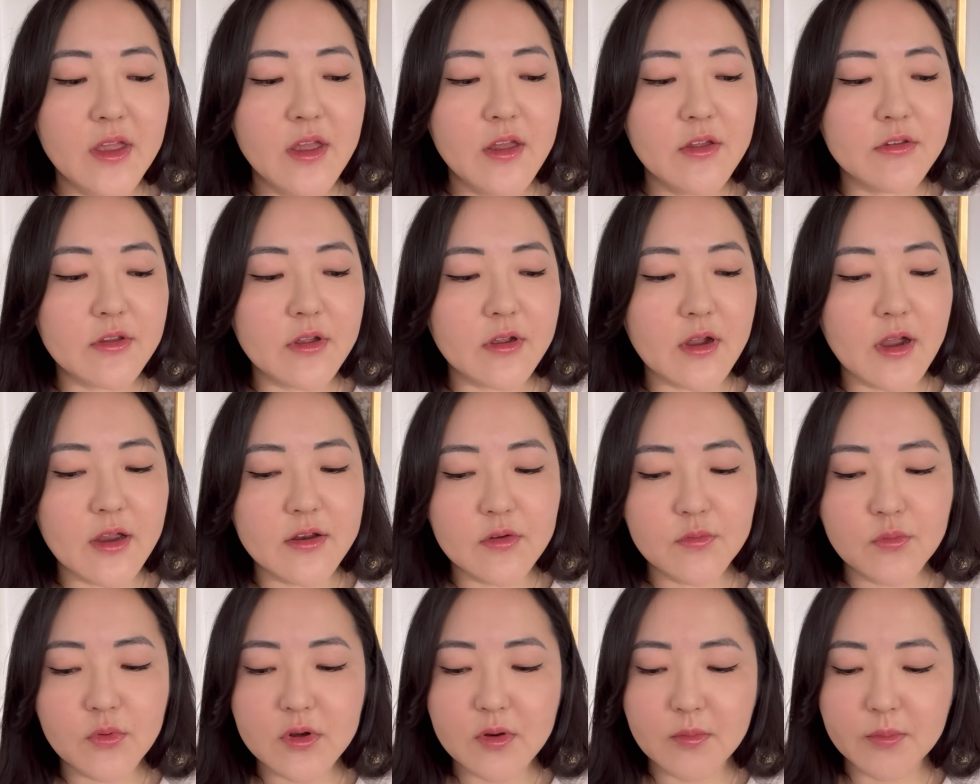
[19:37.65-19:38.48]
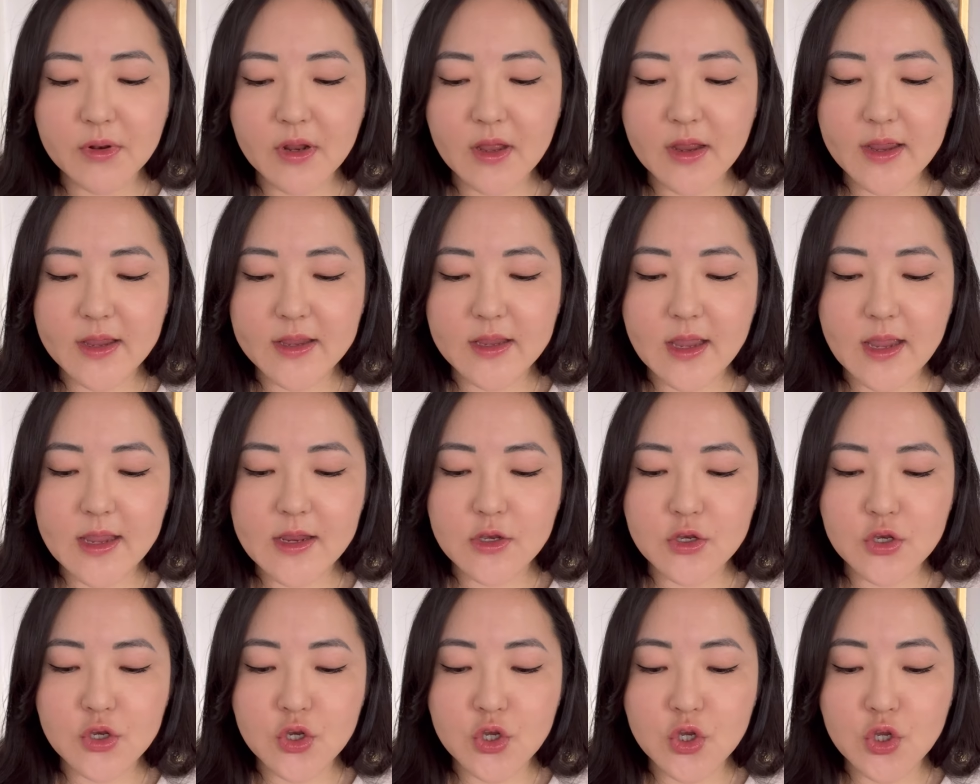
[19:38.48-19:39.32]
so I kind of want to apply a
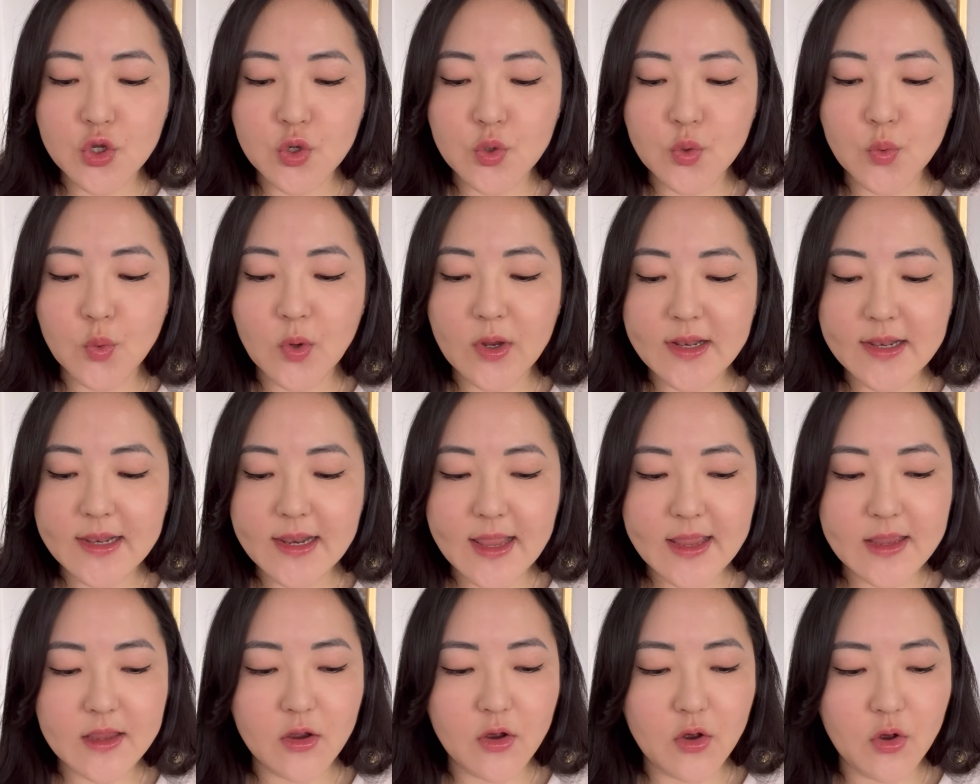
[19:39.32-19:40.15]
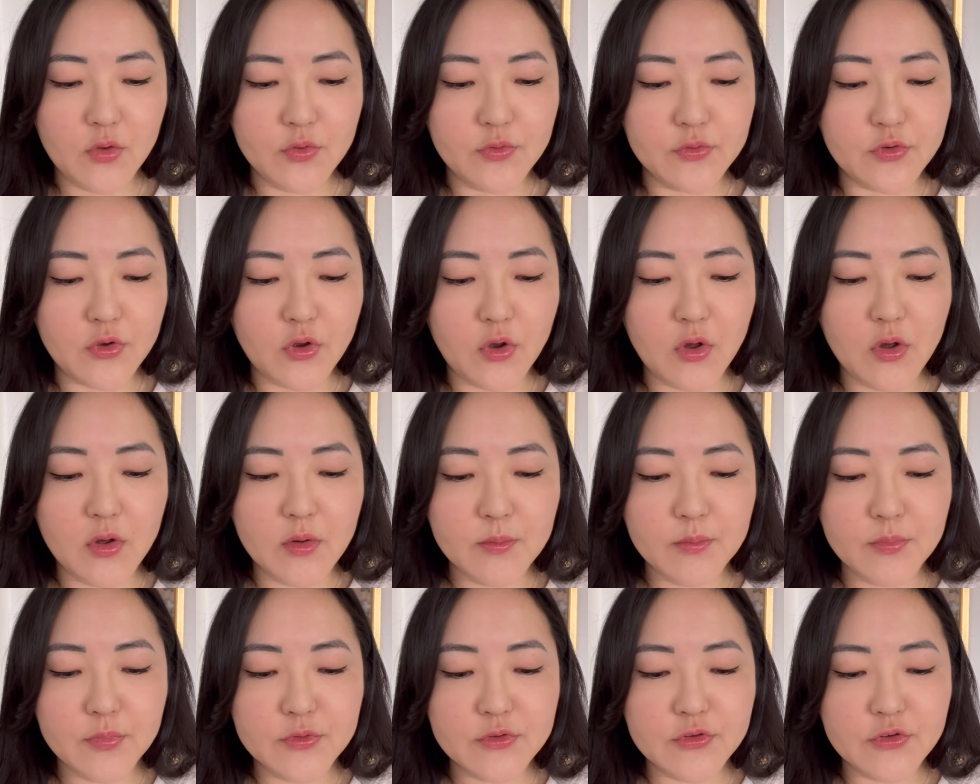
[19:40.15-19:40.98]
new layer on
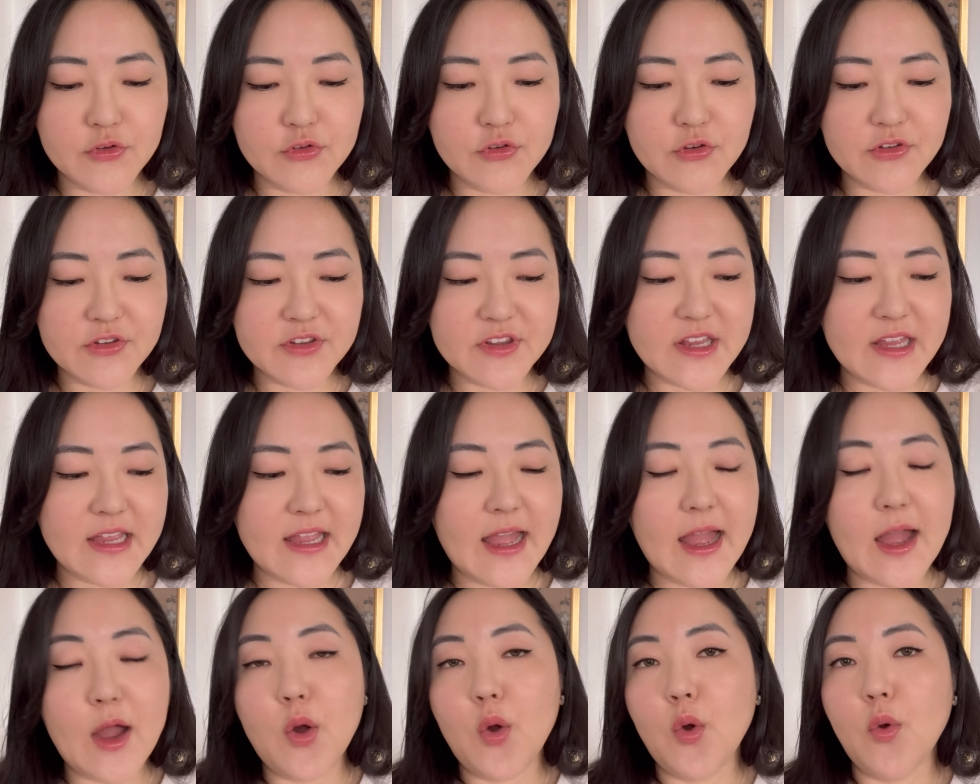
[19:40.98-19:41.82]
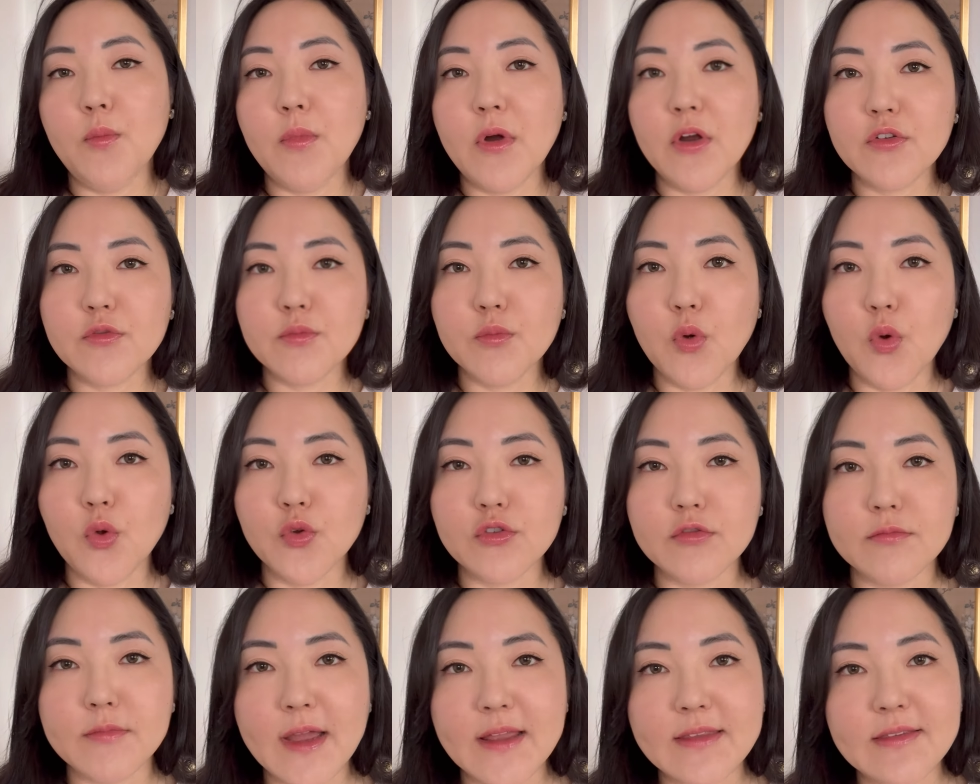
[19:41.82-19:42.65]
top to just see how much more
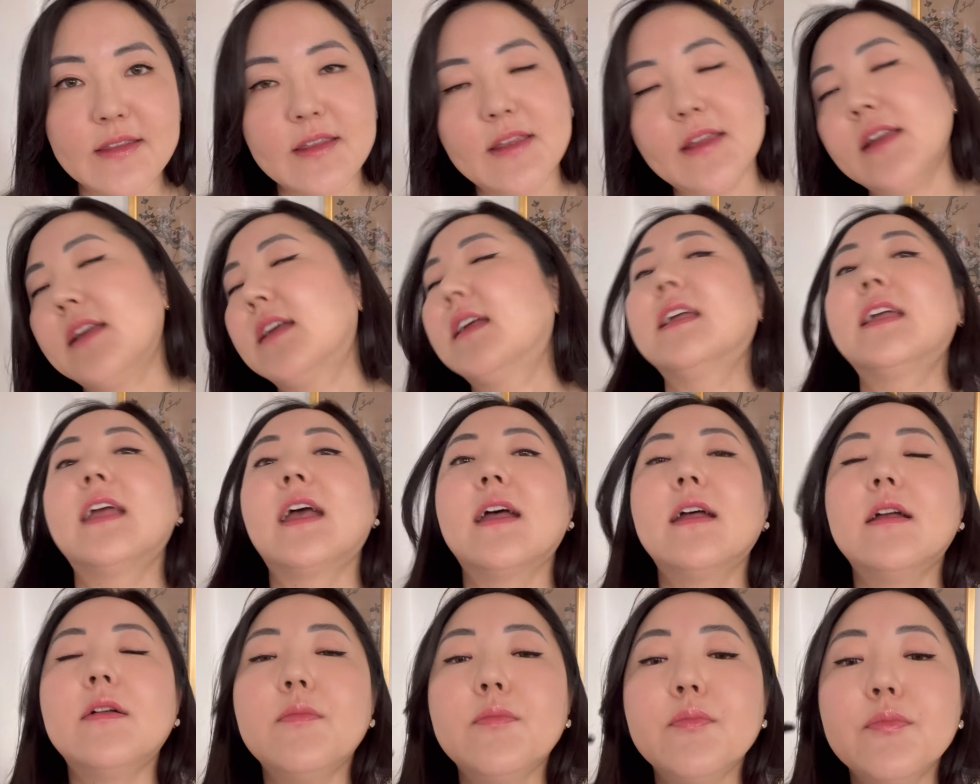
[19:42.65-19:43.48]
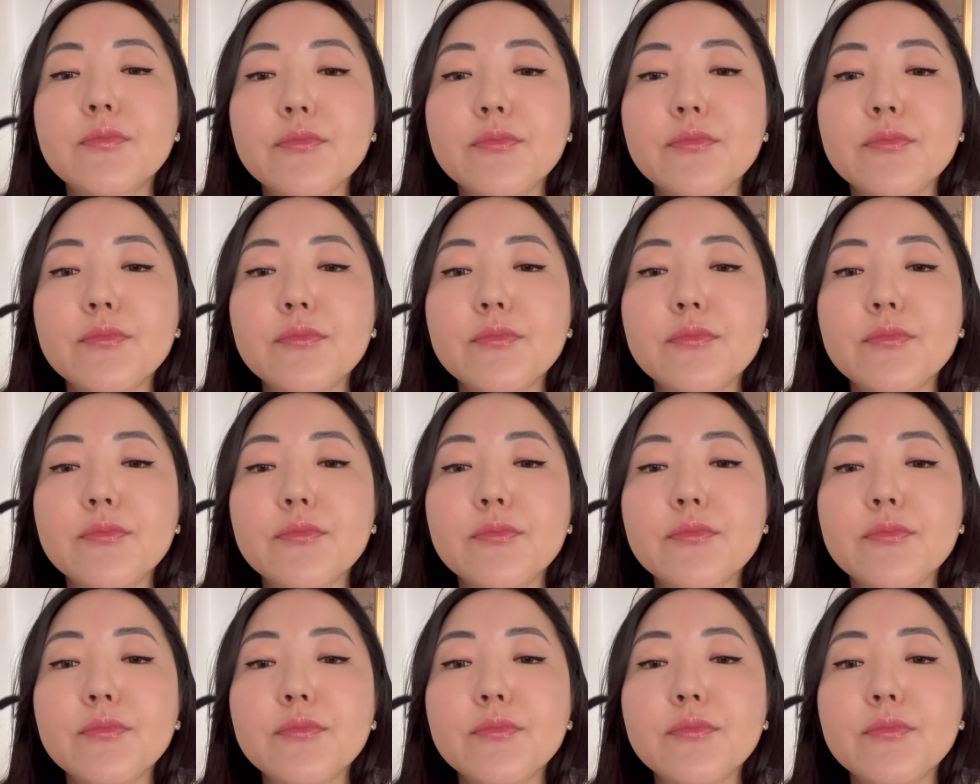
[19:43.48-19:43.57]
dramatic it can get.